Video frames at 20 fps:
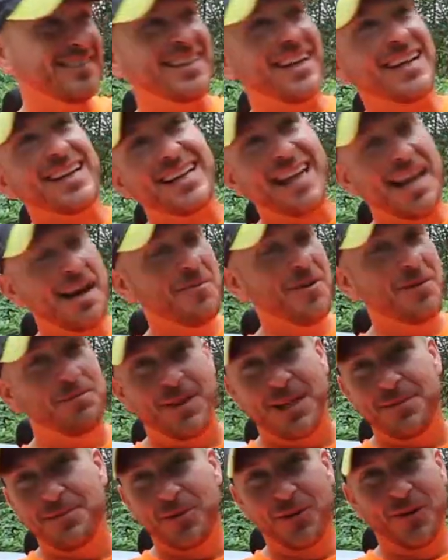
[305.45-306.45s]
The camera
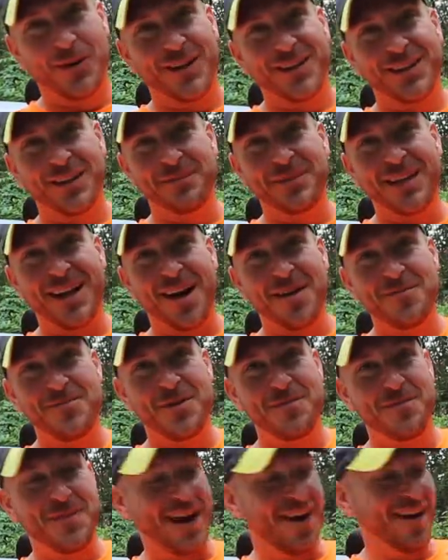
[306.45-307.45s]
people were a little bit
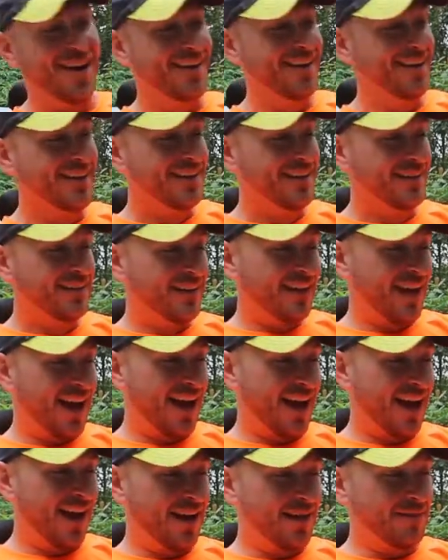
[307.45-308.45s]
unprepared.
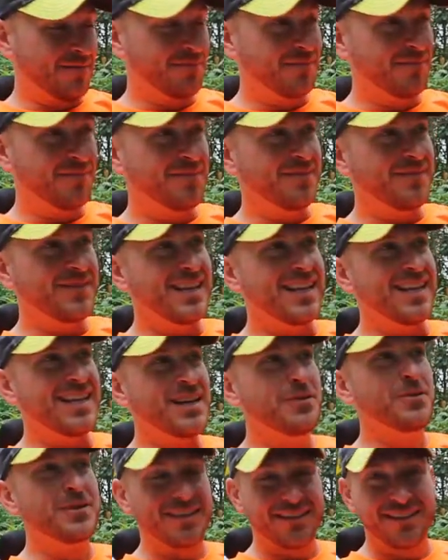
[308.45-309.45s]
Um,
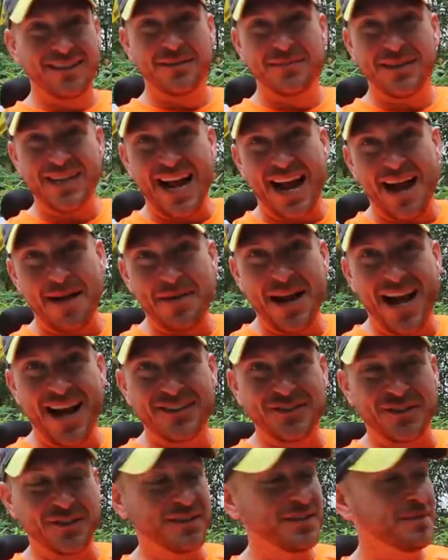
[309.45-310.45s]
it was a little bit
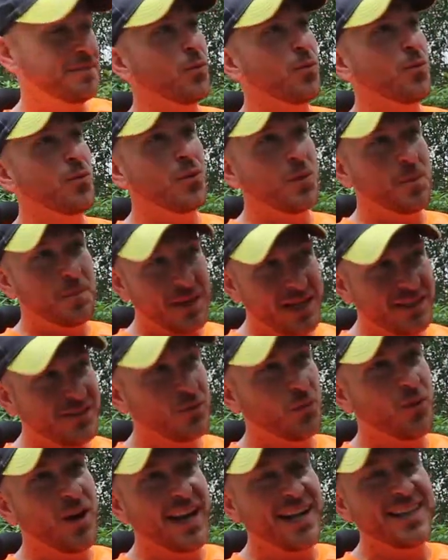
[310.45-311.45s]
haphazard. The
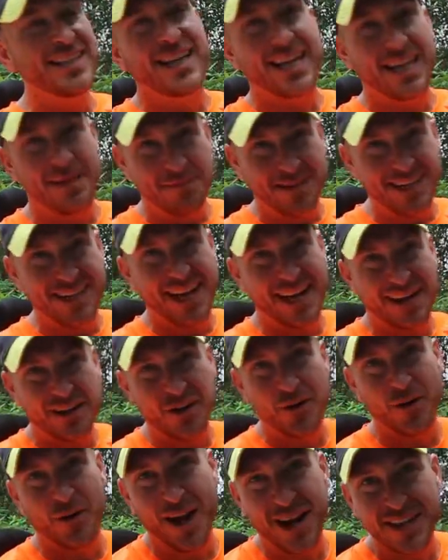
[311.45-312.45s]
best way to keep the
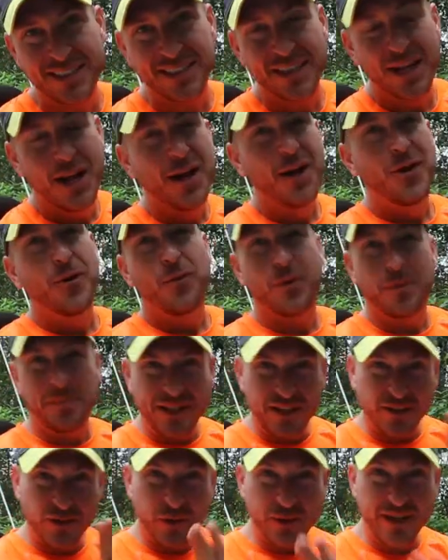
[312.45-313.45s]
data correct would
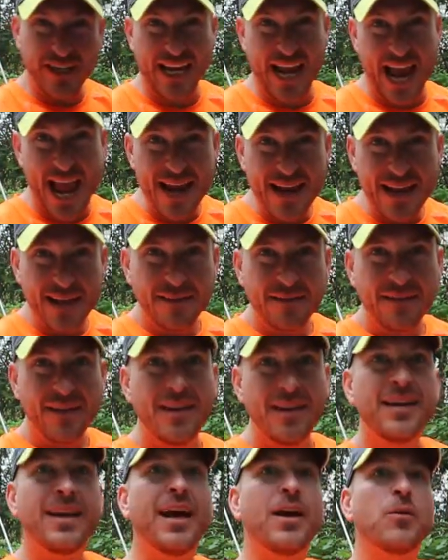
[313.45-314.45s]
be to do it again.
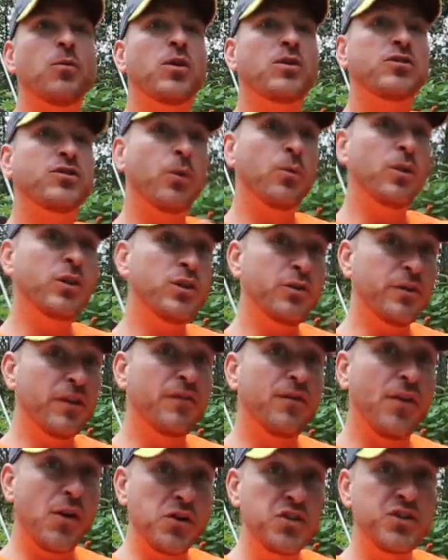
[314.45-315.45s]
And we'll, so we'll do
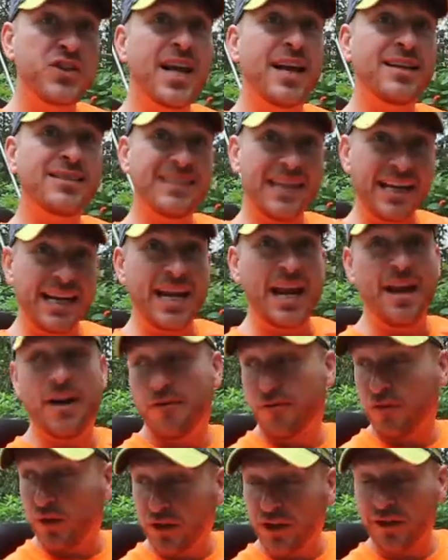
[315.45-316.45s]
the first test again,
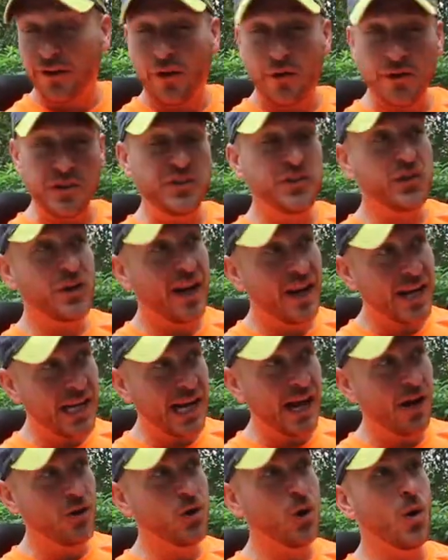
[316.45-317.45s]
a fully uh, loaded
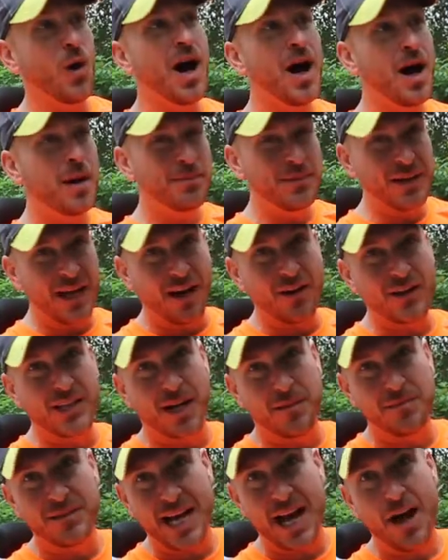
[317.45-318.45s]
trike. I'll go up, I'll
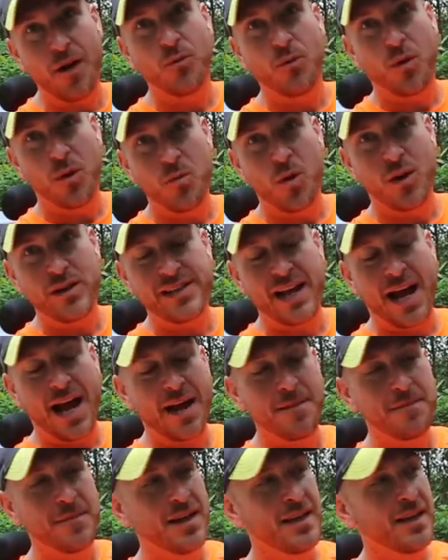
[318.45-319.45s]
come down one more
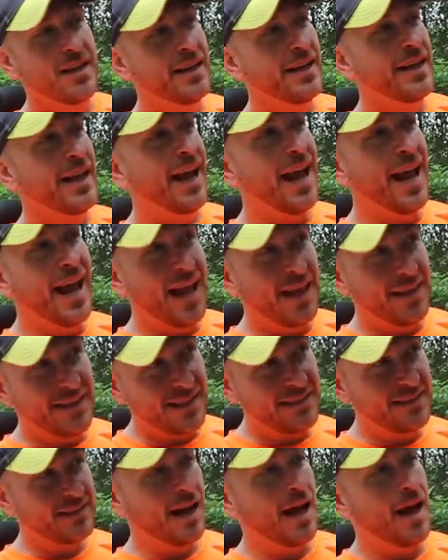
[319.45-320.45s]
time. And
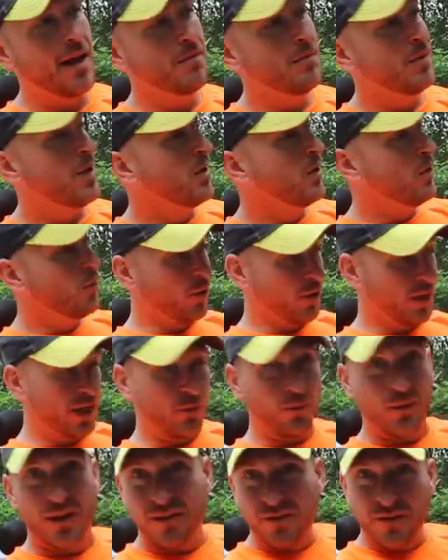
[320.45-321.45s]
this time we'll
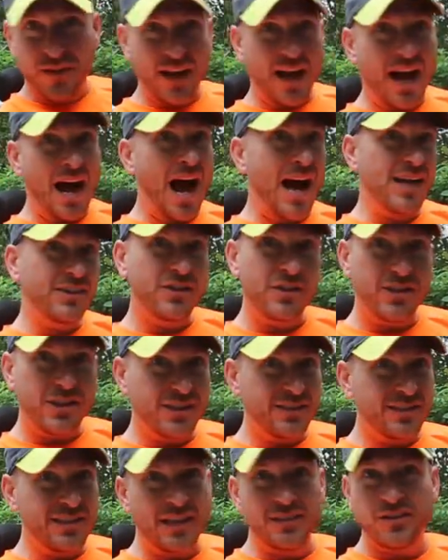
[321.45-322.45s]
get rid of the
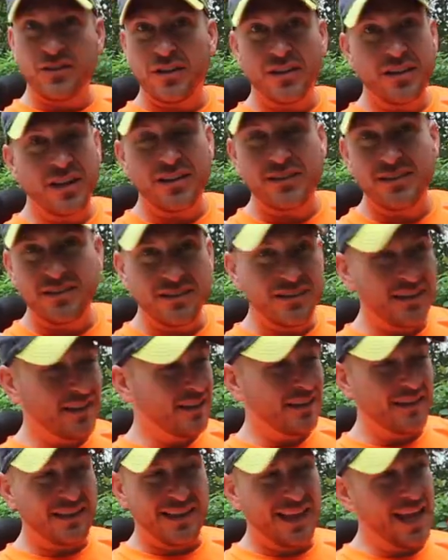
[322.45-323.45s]
oxygen sensor because
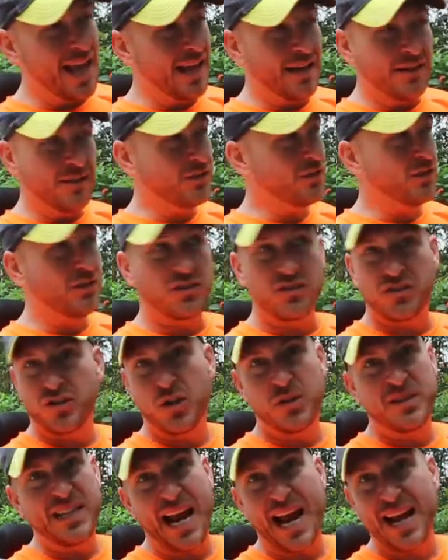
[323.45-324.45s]
it's just
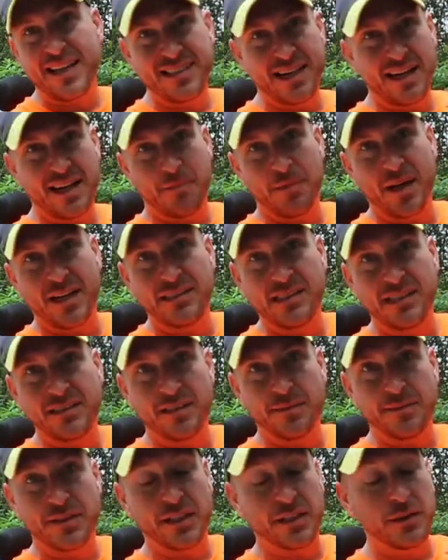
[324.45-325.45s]
too taxing on my
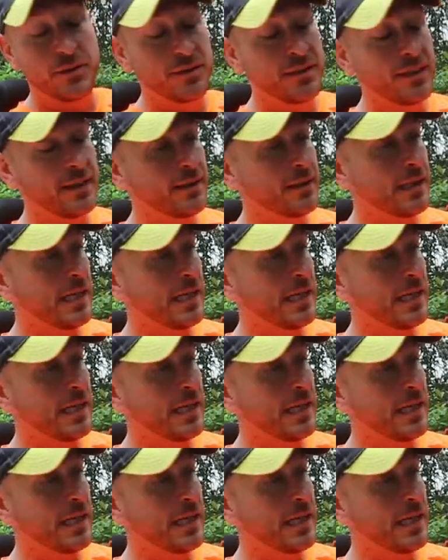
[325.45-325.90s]
system to use it.